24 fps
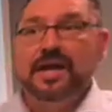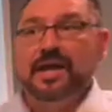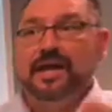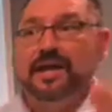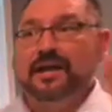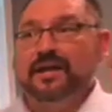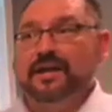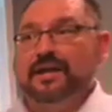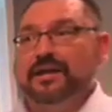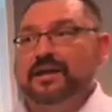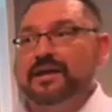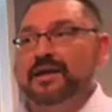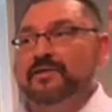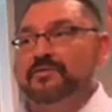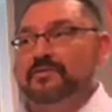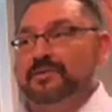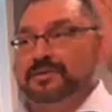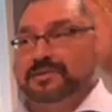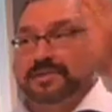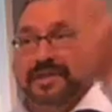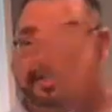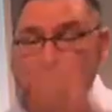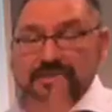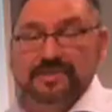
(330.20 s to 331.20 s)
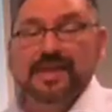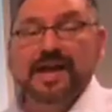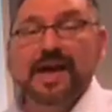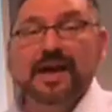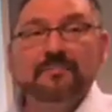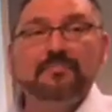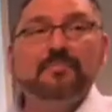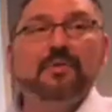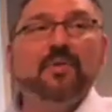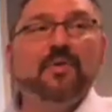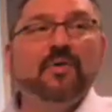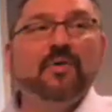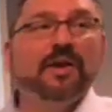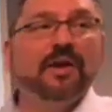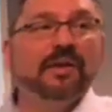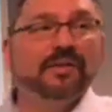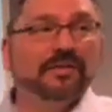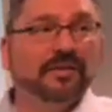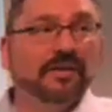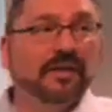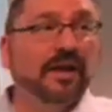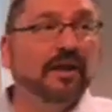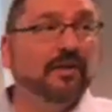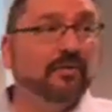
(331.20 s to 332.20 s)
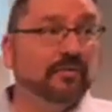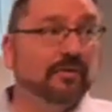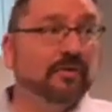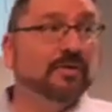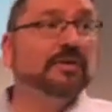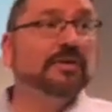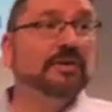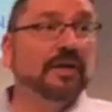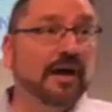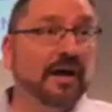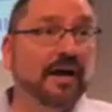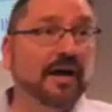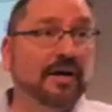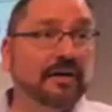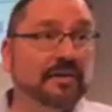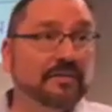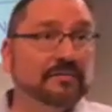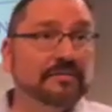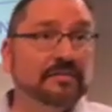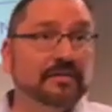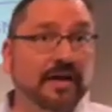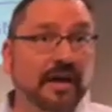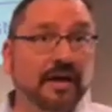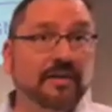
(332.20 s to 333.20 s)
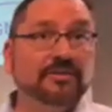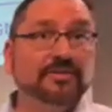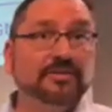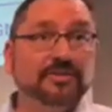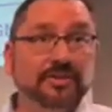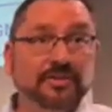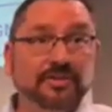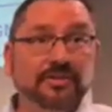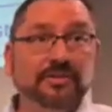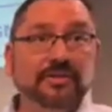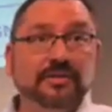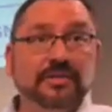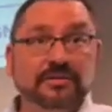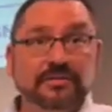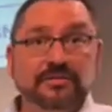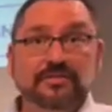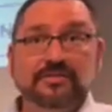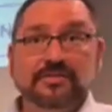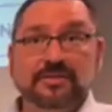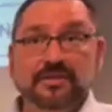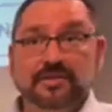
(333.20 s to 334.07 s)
And it was at that point that I realized how serious